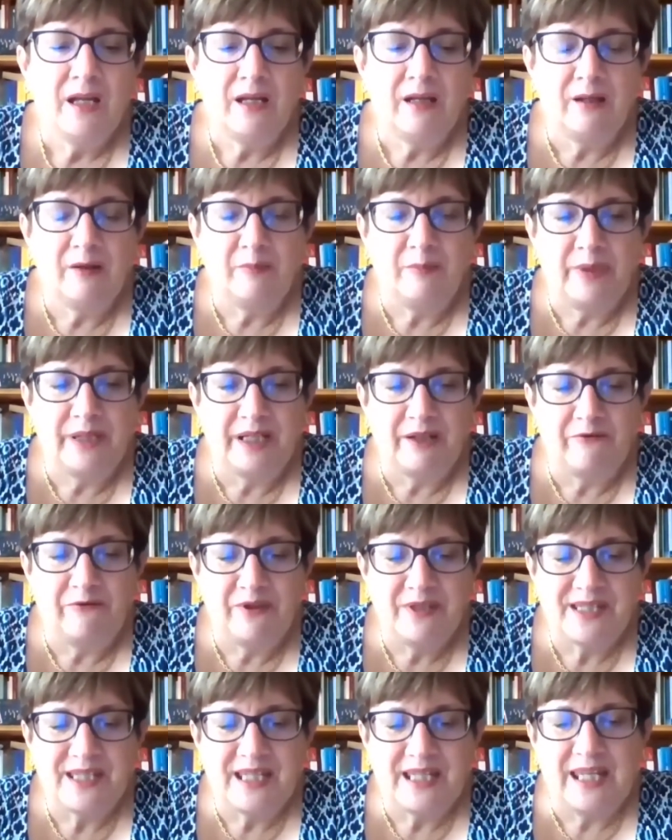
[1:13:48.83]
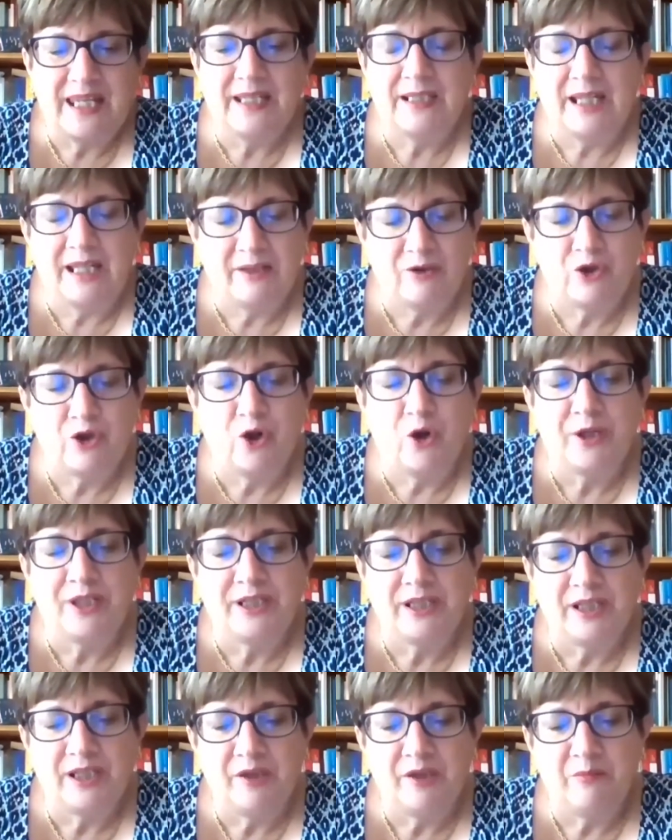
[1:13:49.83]
benefiting,
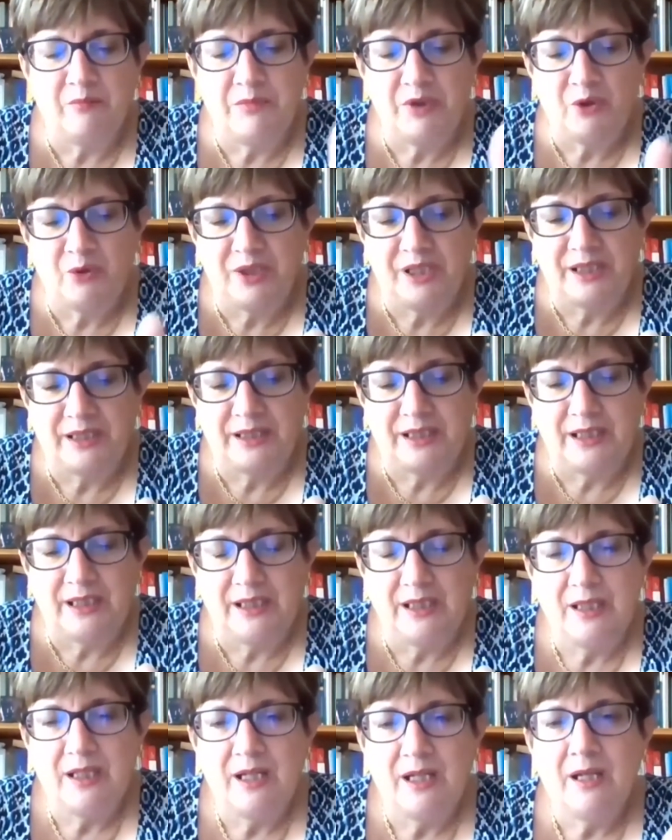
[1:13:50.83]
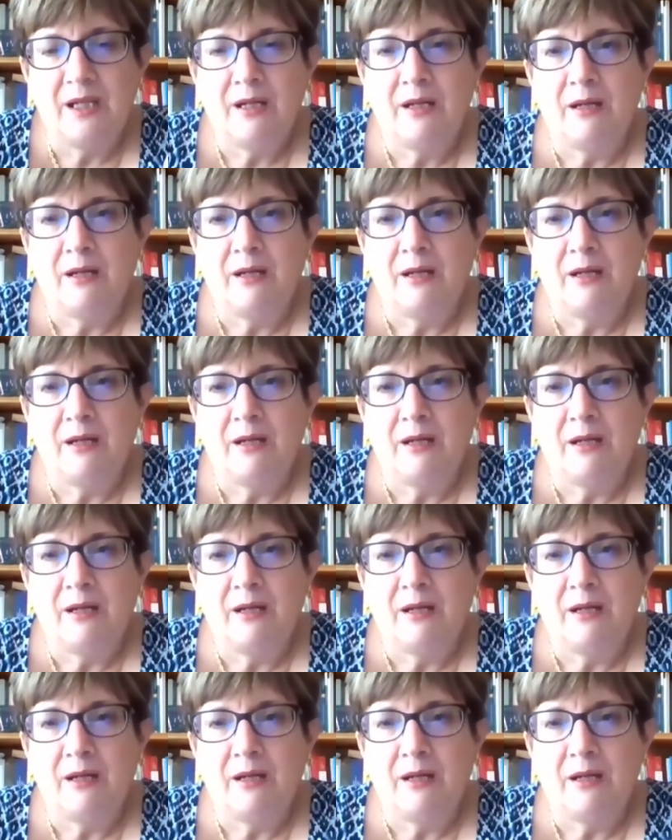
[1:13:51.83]
enjoying immunity